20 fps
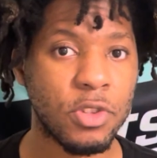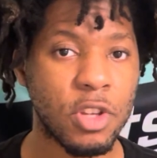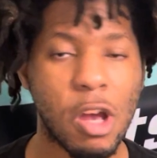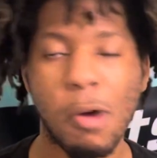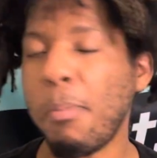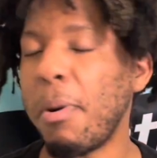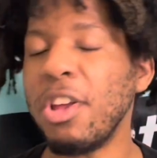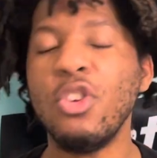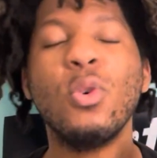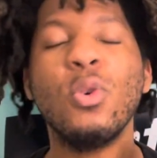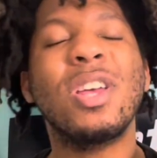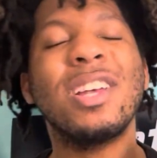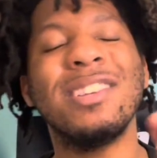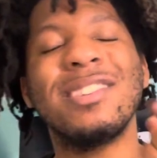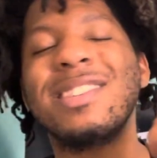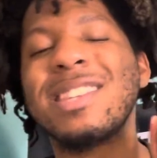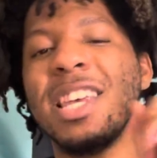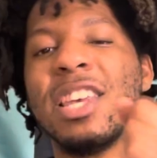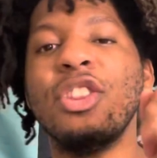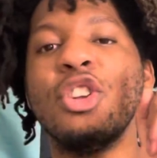But you can
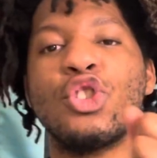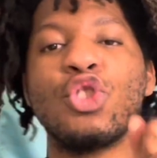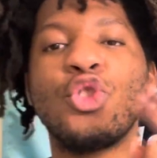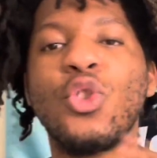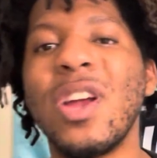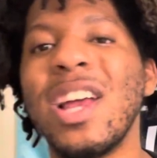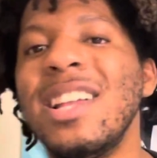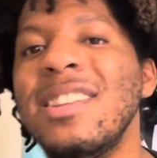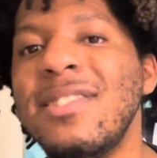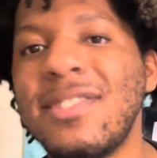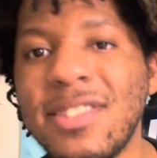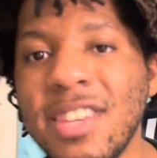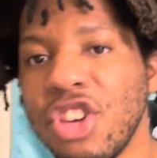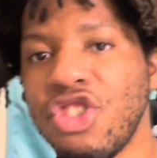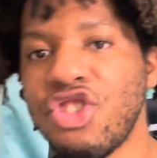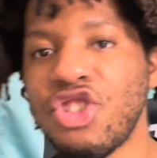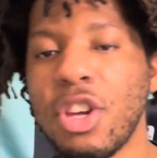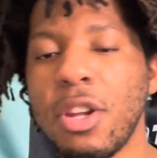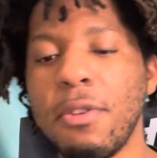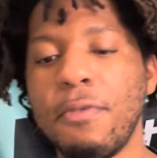see the
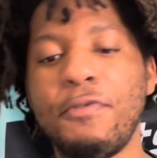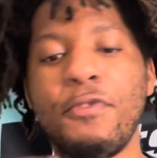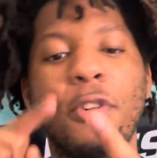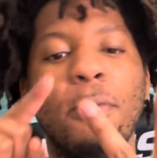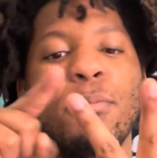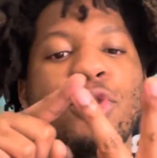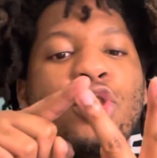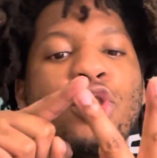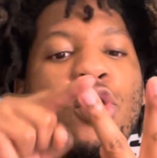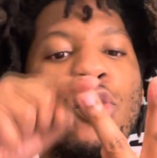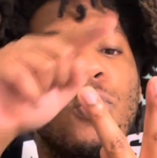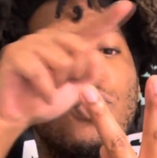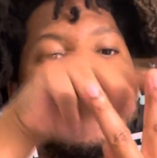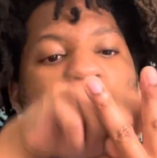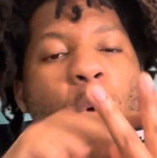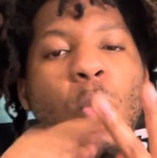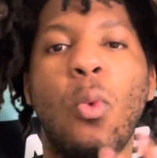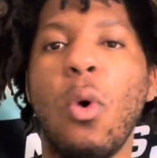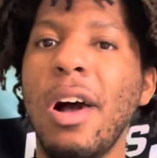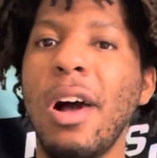transition from 2 to
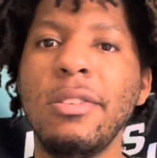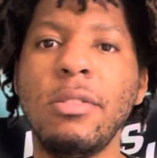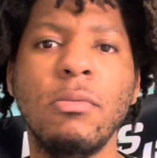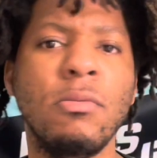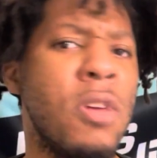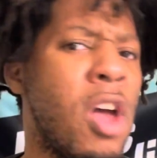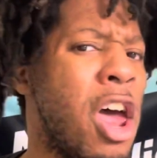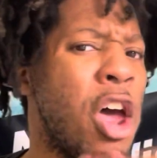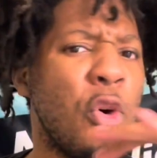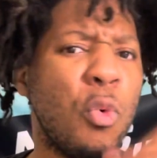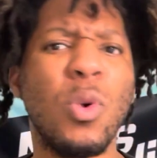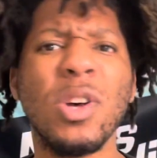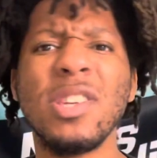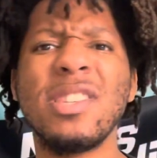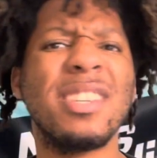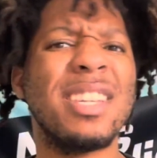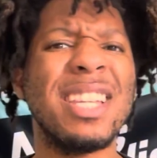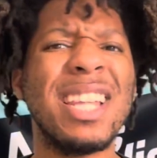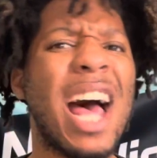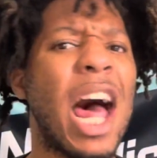1 was
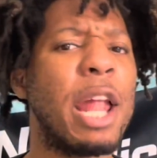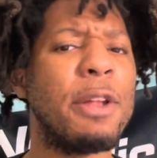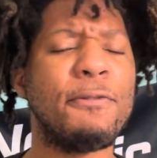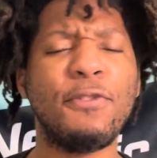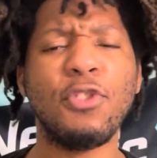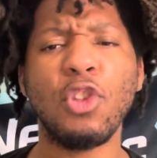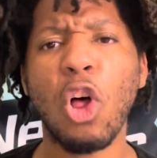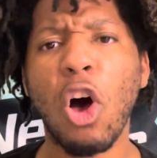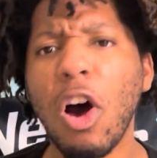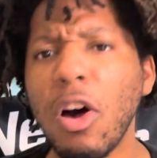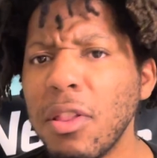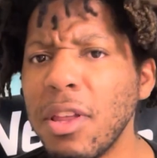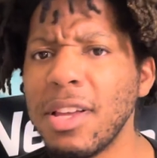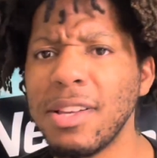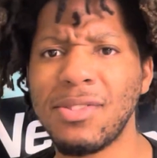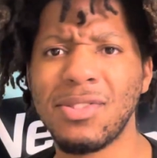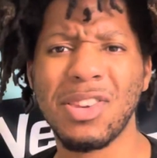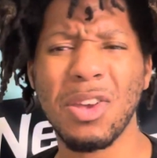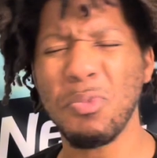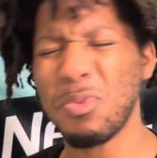not
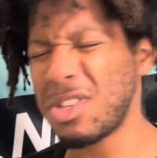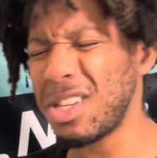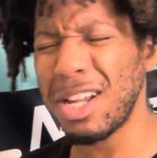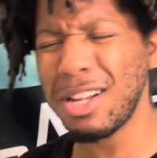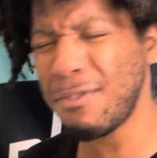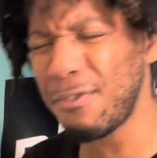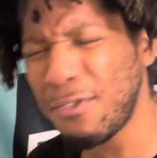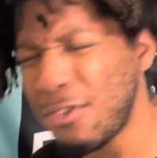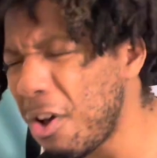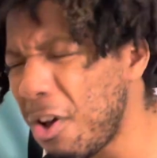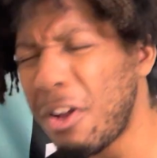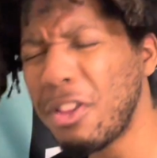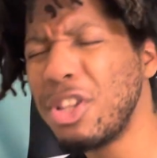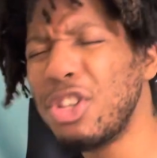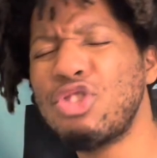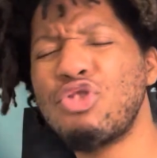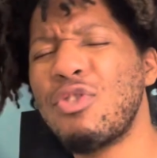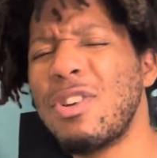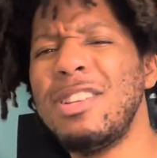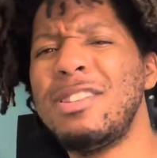flawless. It was not a flawless
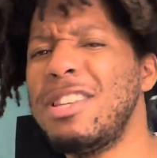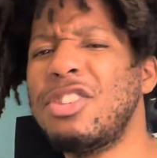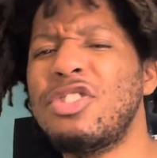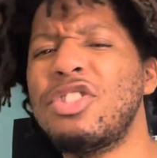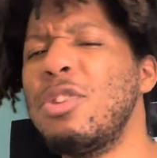transition.